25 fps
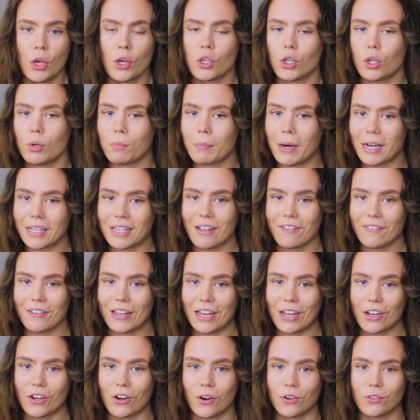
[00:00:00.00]
You might have
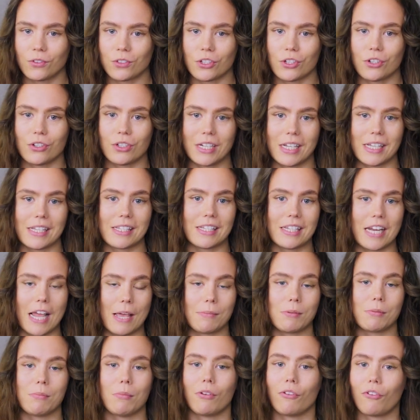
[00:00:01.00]
encountered these
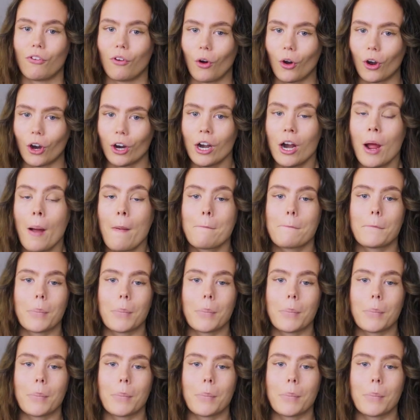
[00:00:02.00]
names before,